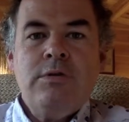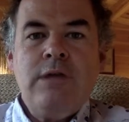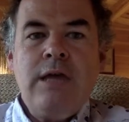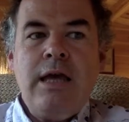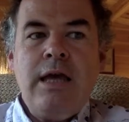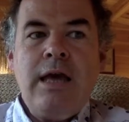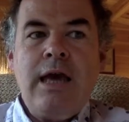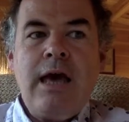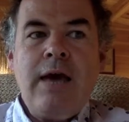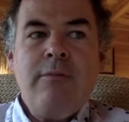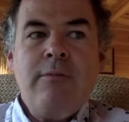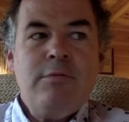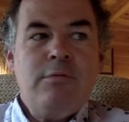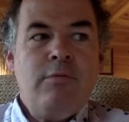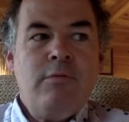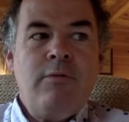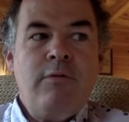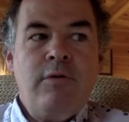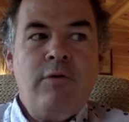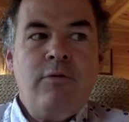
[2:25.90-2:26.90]
it happens
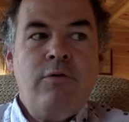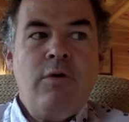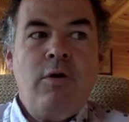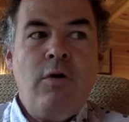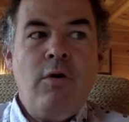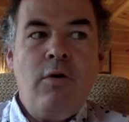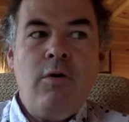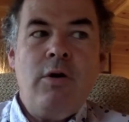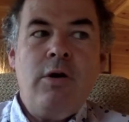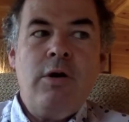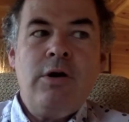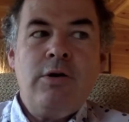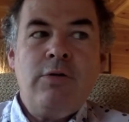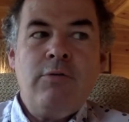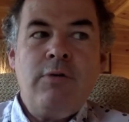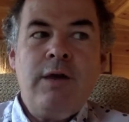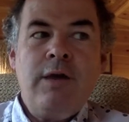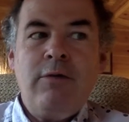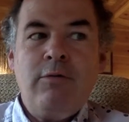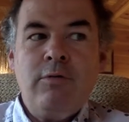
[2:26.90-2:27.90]
whether you've got a
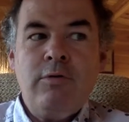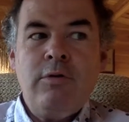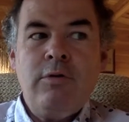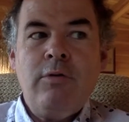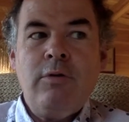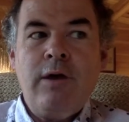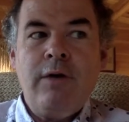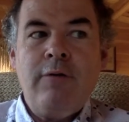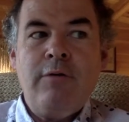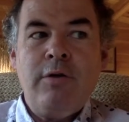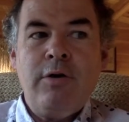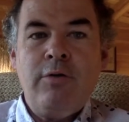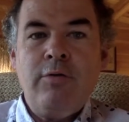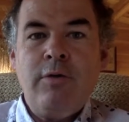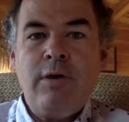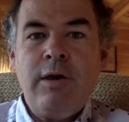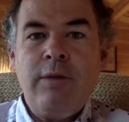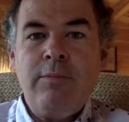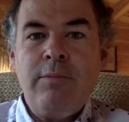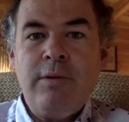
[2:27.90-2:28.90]
career or don't have a
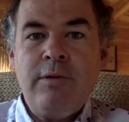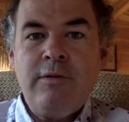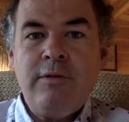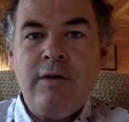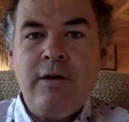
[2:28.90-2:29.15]
career, but